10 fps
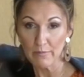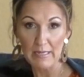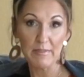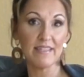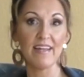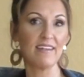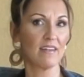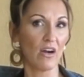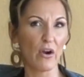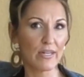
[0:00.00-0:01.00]
maybe than a
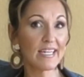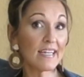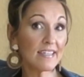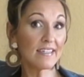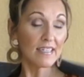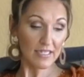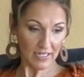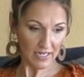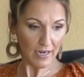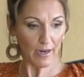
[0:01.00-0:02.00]
cardigan.
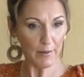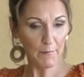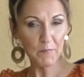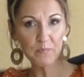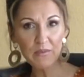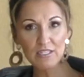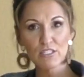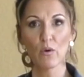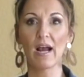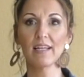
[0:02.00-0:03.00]
Um,
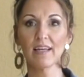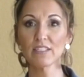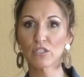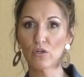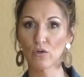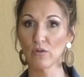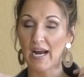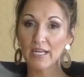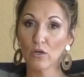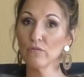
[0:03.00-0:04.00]
so I like to go,
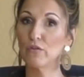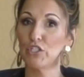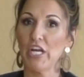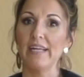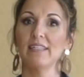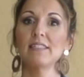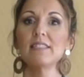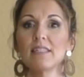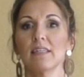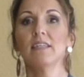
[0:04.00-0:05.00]
I go for
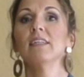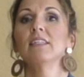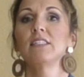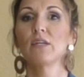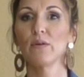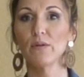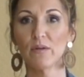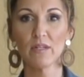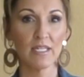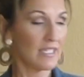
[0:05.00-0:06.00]
jackets. So
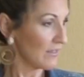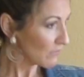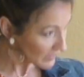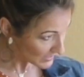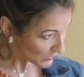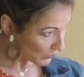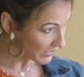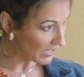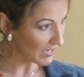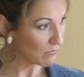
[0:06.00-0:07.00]
this
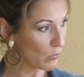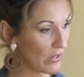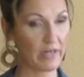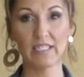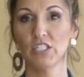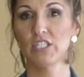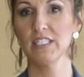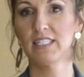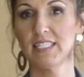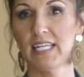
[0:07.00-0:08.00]
one I'm wearing
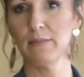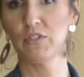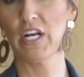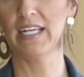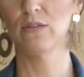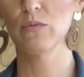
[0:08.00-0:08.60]
just the denim jacket,